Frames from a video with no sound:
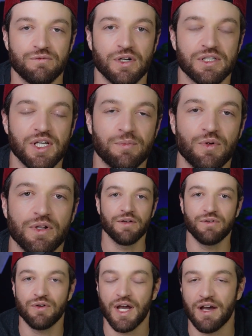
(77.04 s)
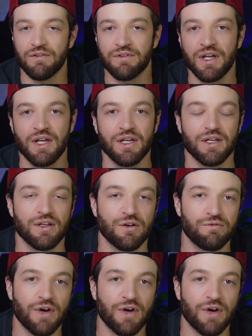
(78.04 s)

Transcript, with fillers: for example, if you have, you know,